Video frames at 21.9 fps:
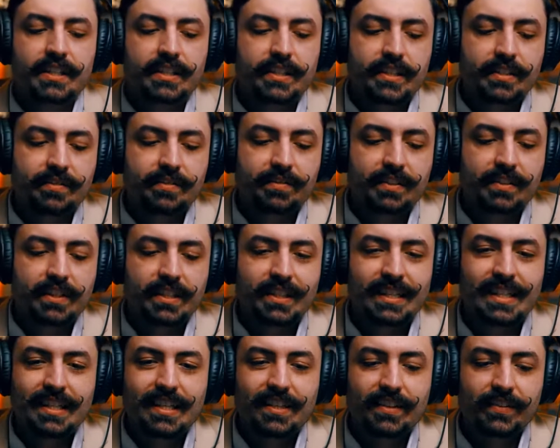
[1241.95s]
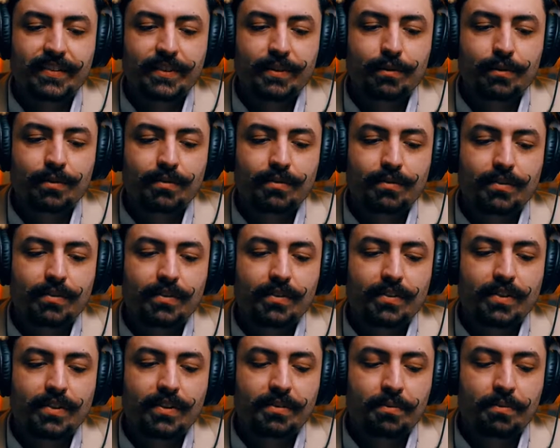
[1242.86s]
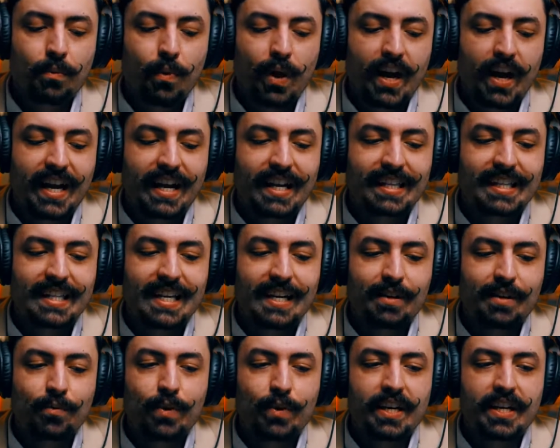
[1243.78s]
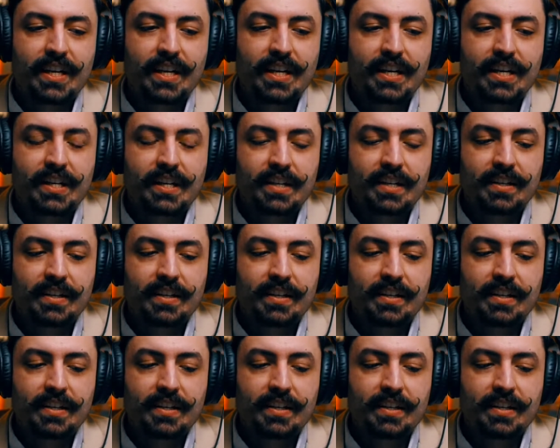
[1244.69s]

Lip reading: The other way that we